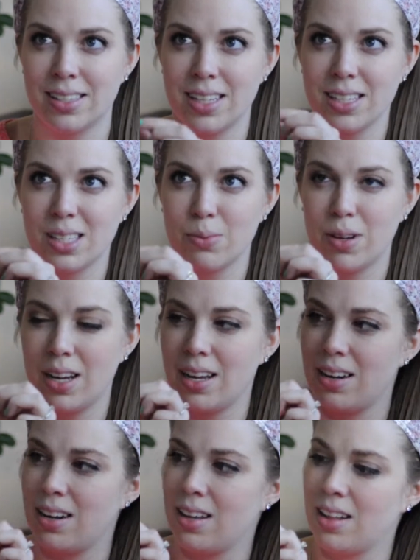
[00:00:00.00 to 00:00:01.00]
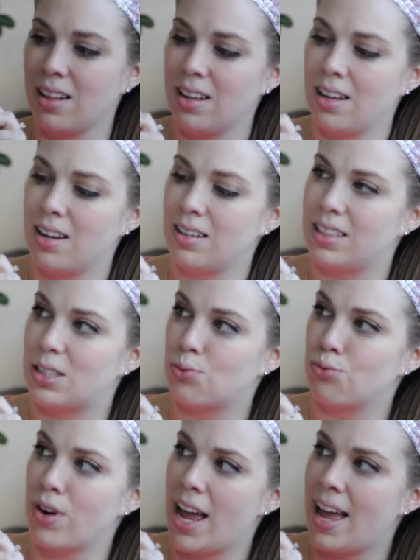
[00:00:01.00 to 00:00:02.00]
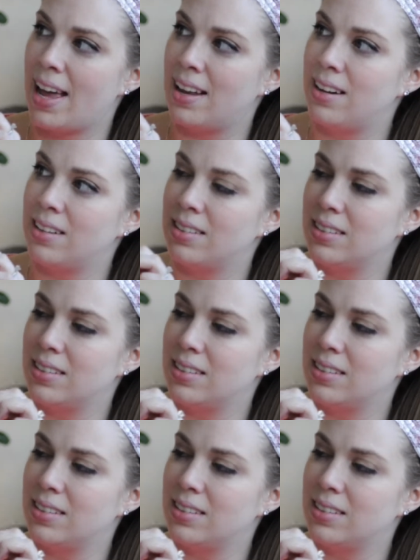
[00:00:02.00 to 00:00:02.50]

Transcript: this one that's red.